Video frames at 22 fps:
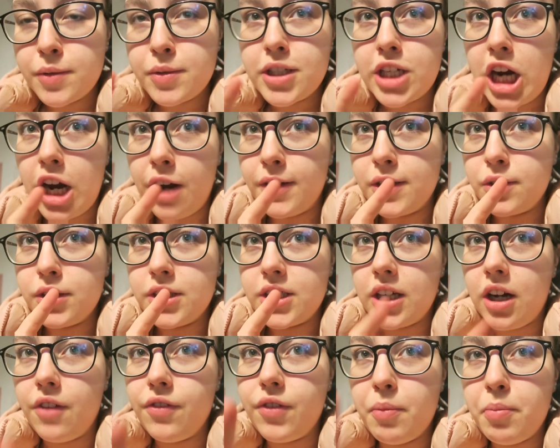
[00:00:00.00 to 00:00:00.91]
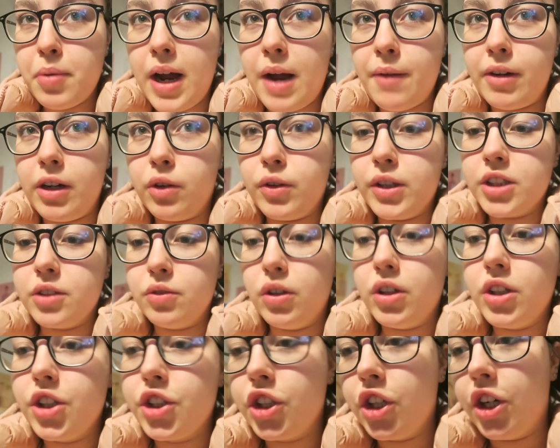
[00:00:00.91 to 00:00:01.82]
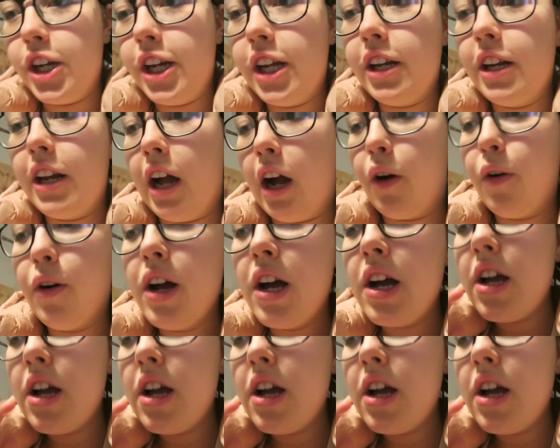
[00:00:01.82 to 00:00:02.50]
pajamas which I got from Primark, which I'm gonna show you now.